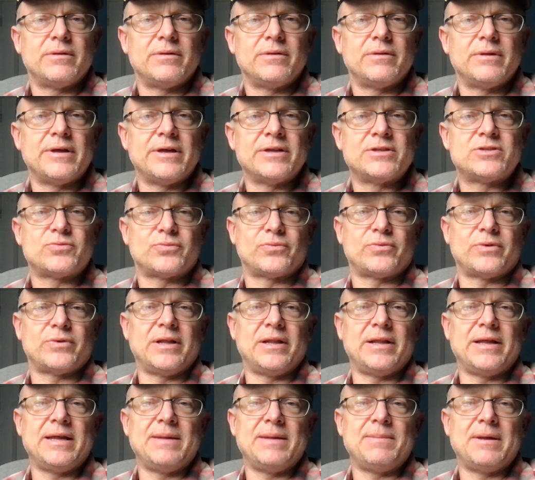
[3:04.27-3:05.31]

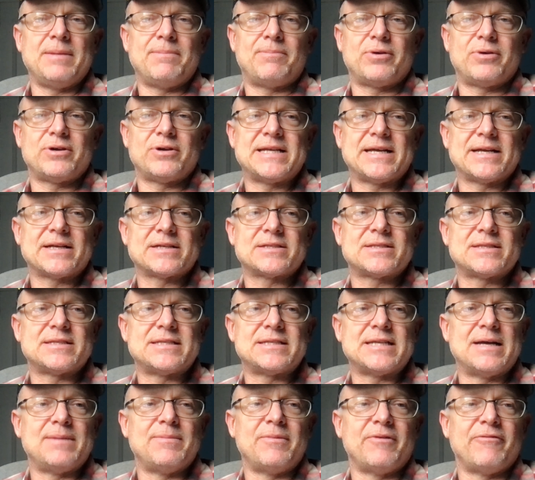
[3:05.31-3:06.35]
it protects the
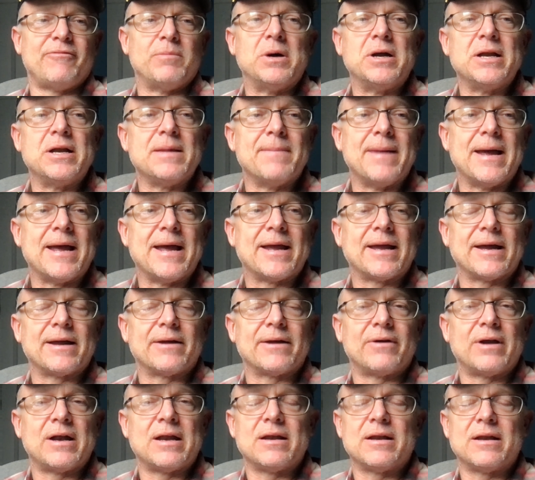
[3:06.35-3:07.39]
time of money making,
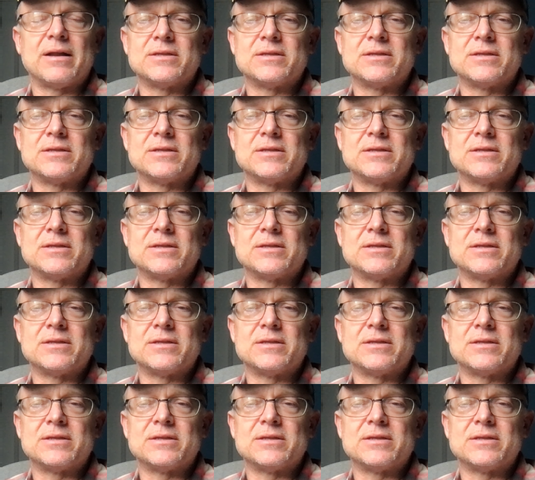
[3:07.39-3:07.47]
right?